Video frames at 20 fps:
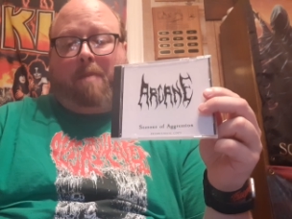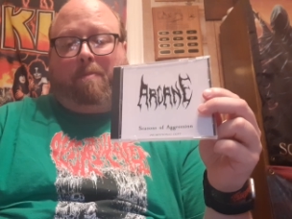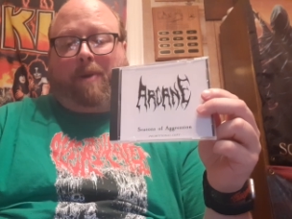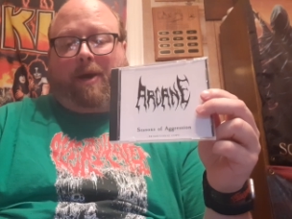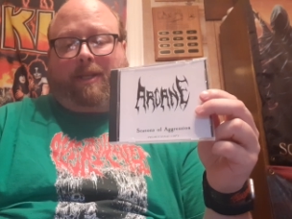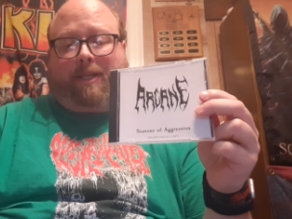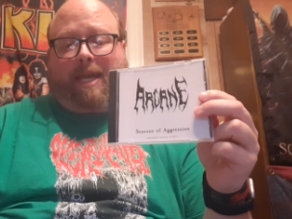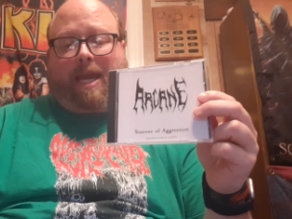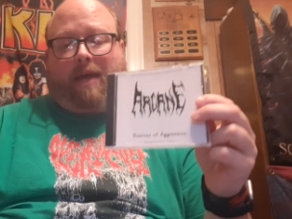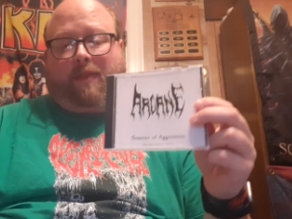
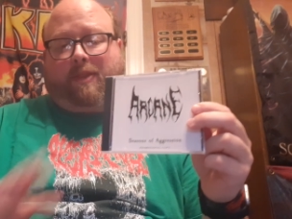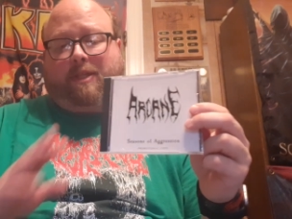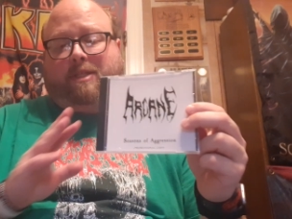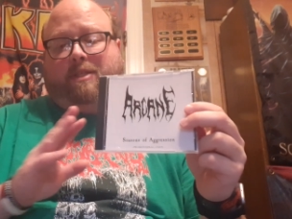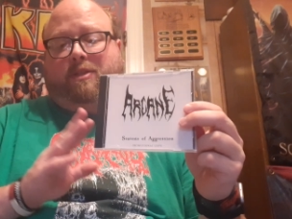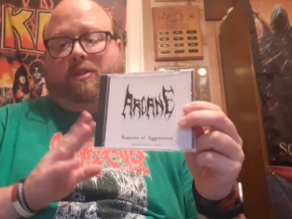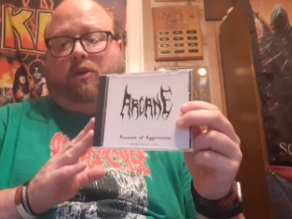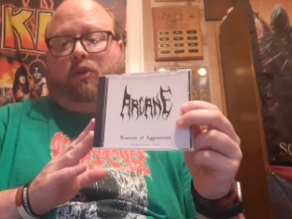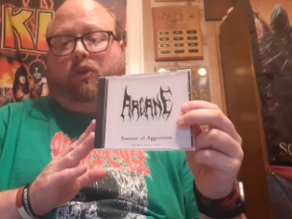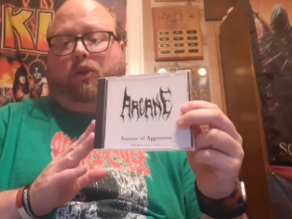But yeah, this
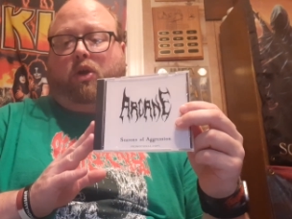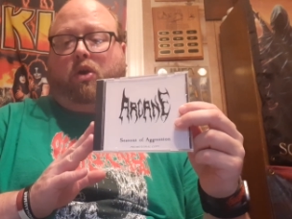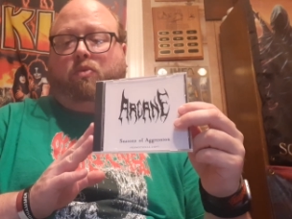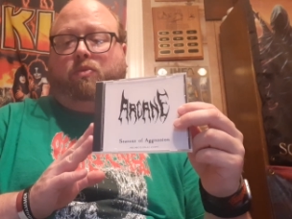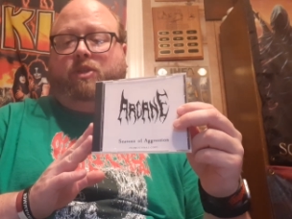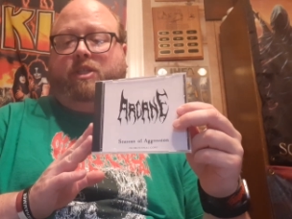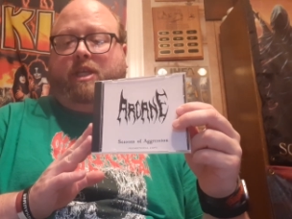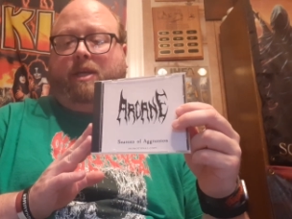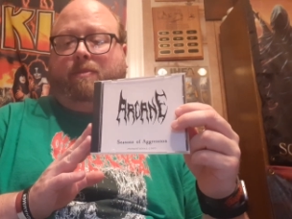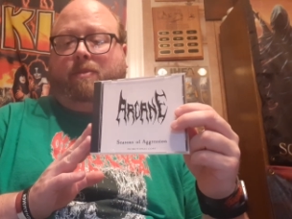is their
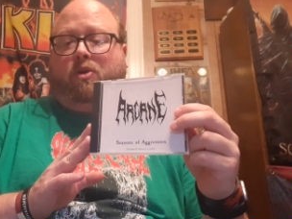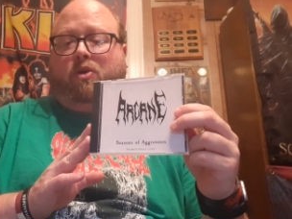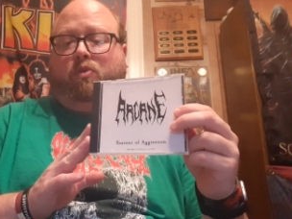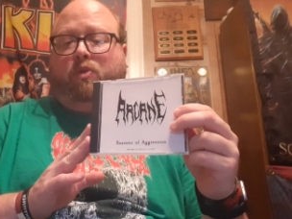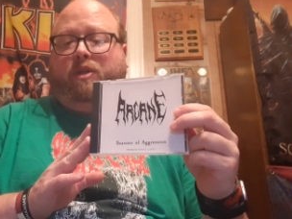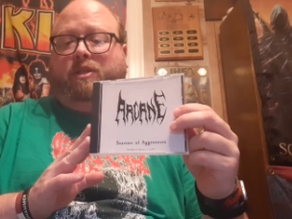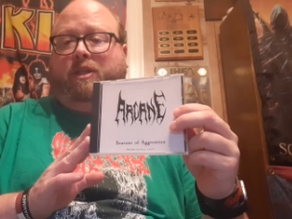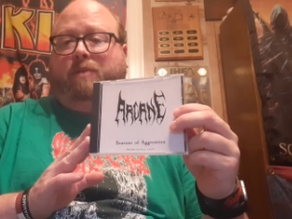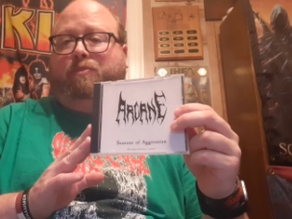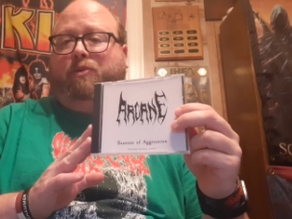lone demo
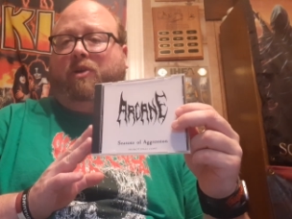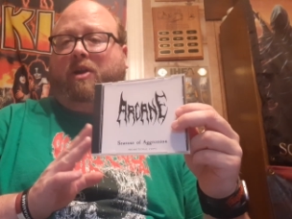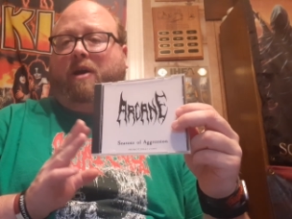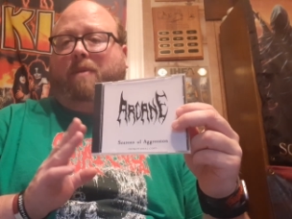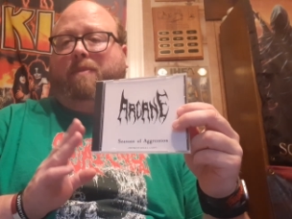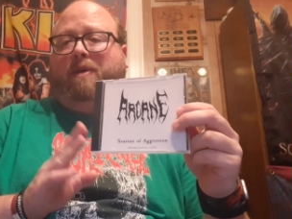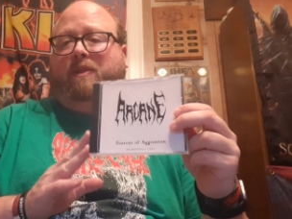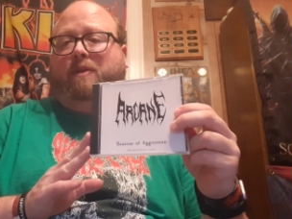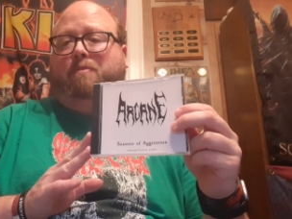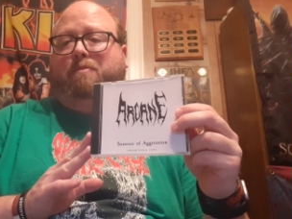originally put
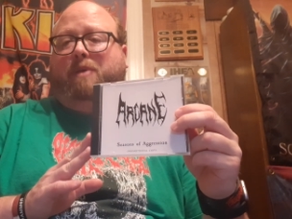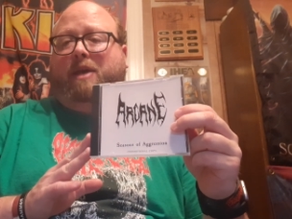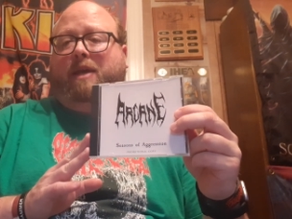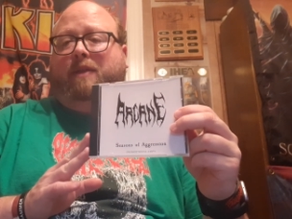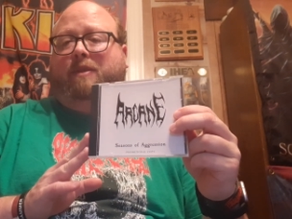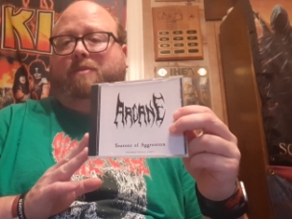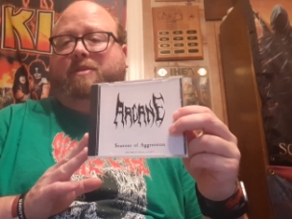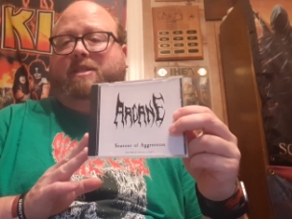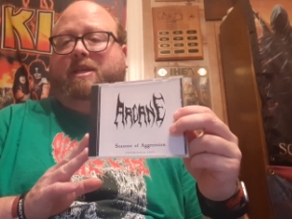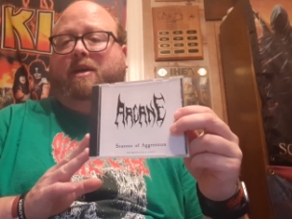out by the
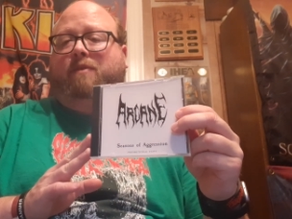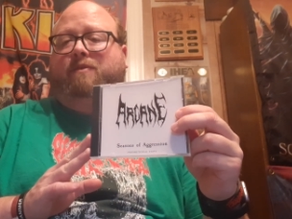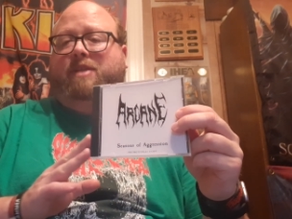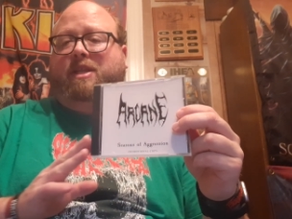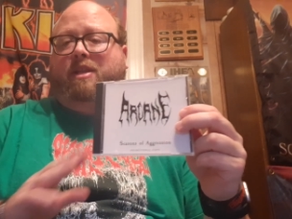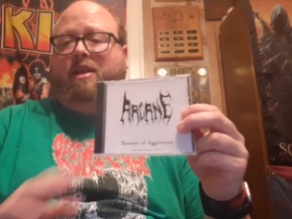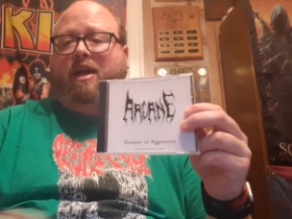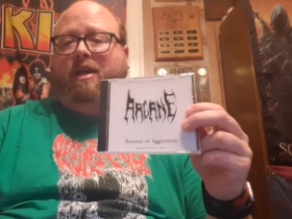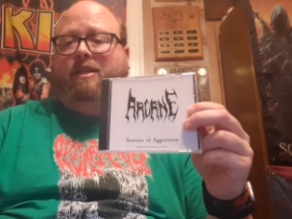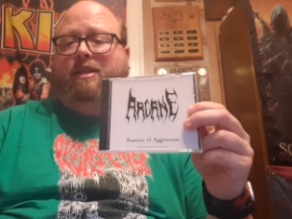band themselves
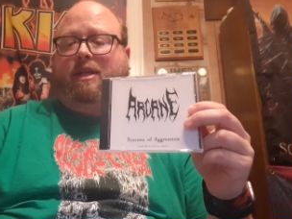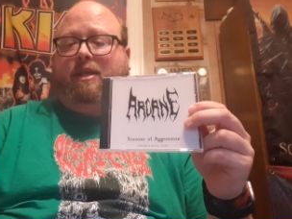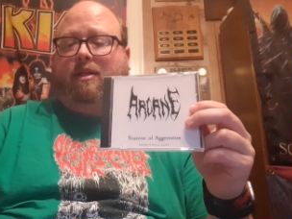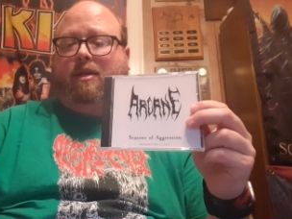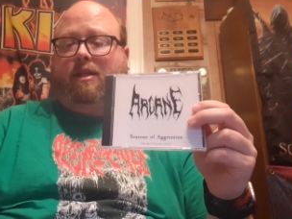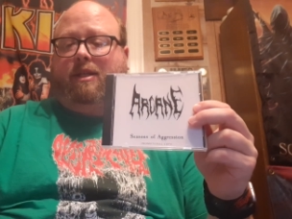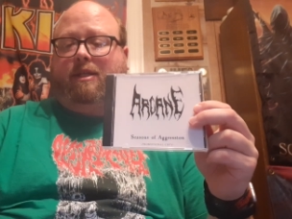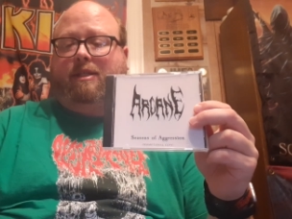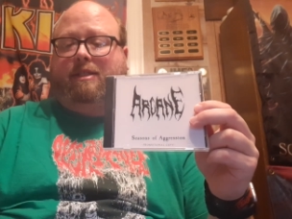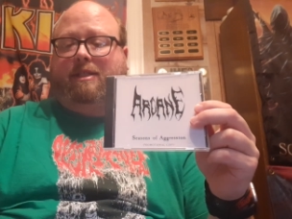in
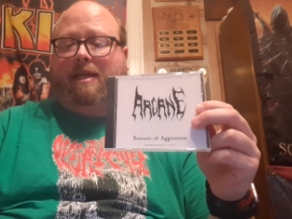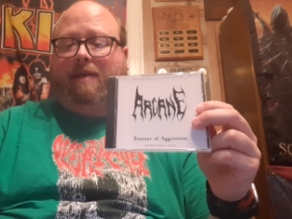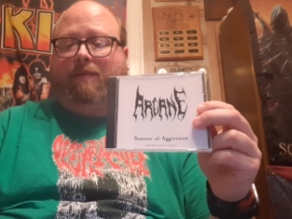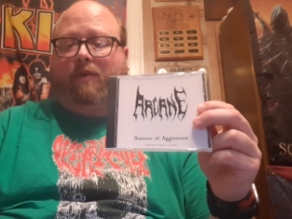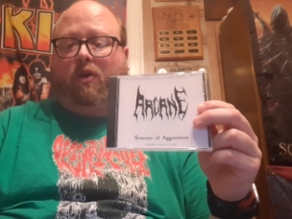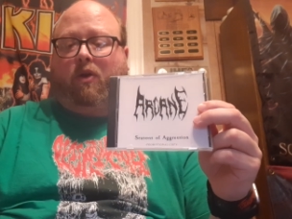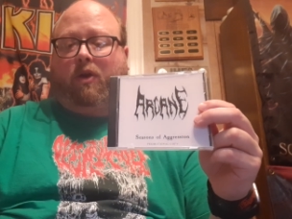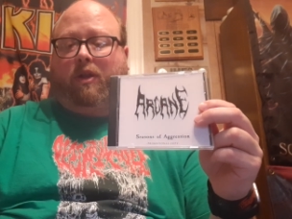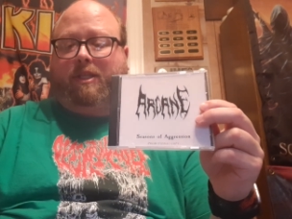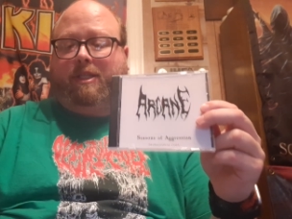
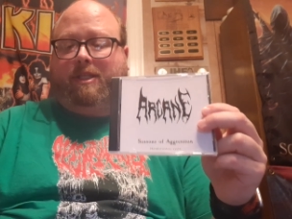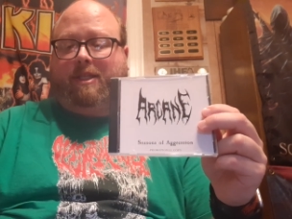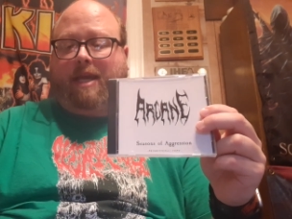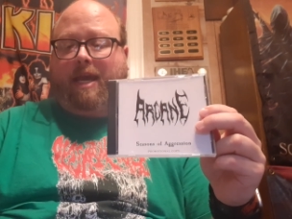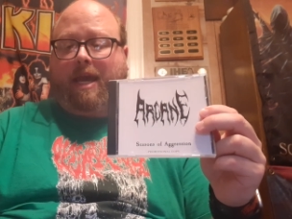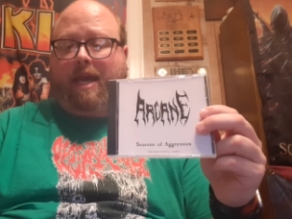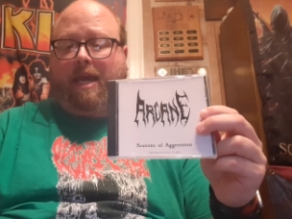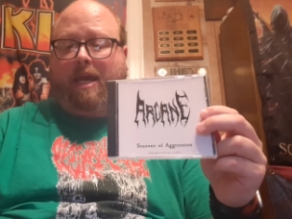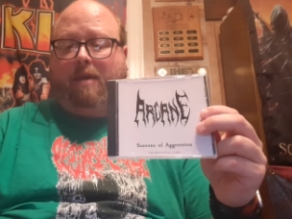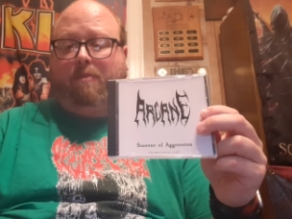1997 on
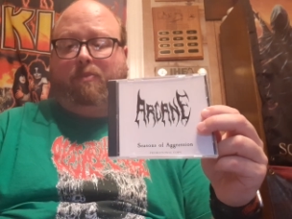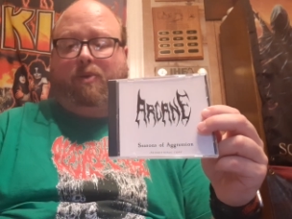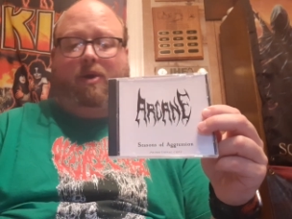tape.